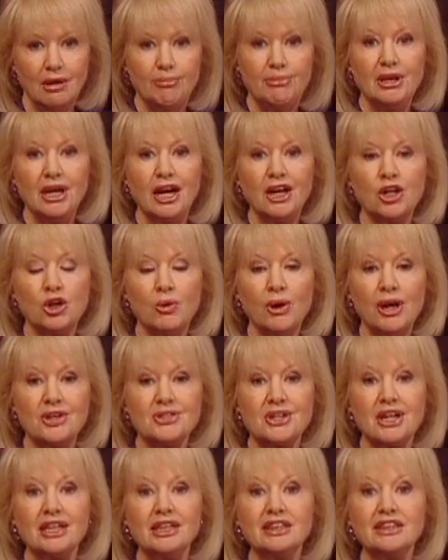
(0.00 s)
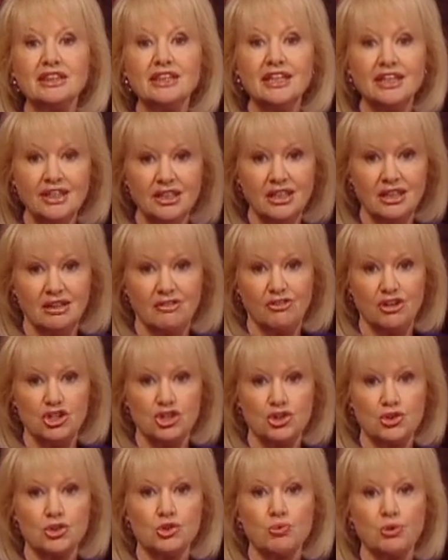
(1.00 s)
Bianco has a litany of
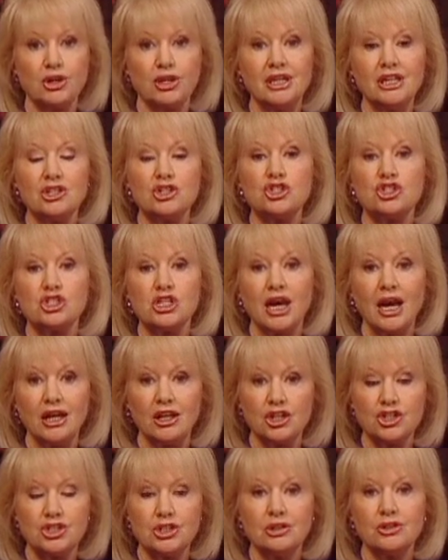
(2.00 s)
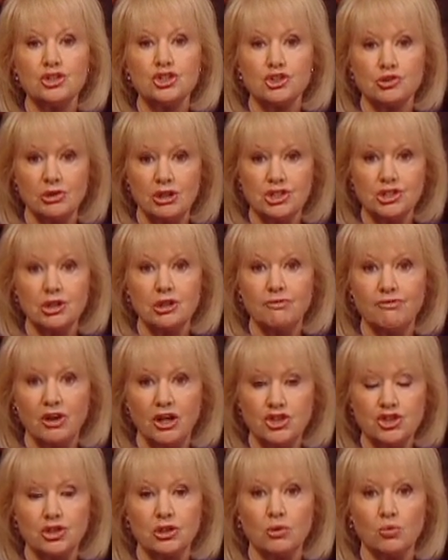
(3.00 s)
issues where he is challenging the street's
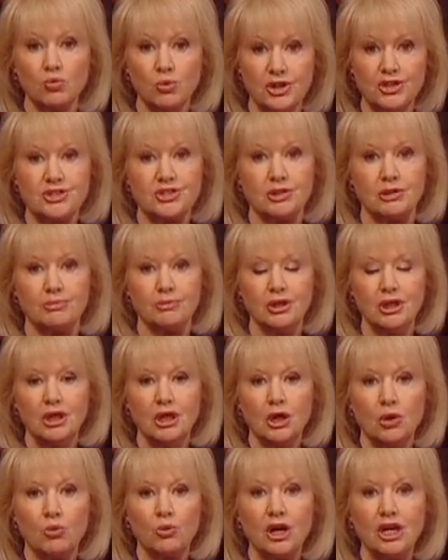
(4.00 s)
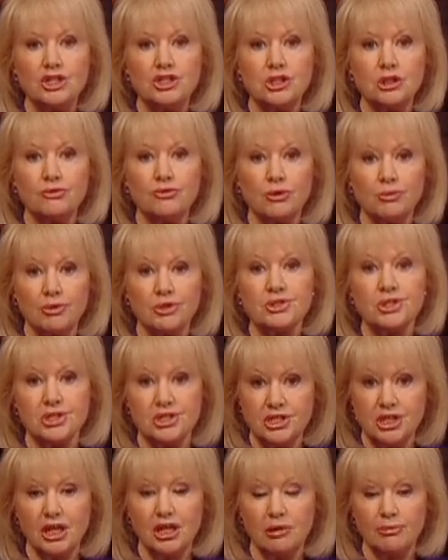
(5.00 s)
conventional wisdom, ranging from the
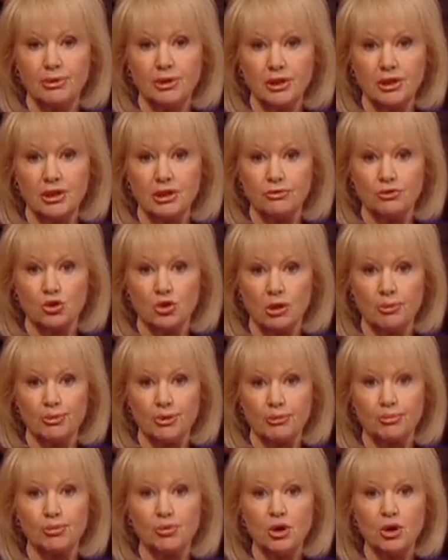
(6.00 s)
sustainability of corporate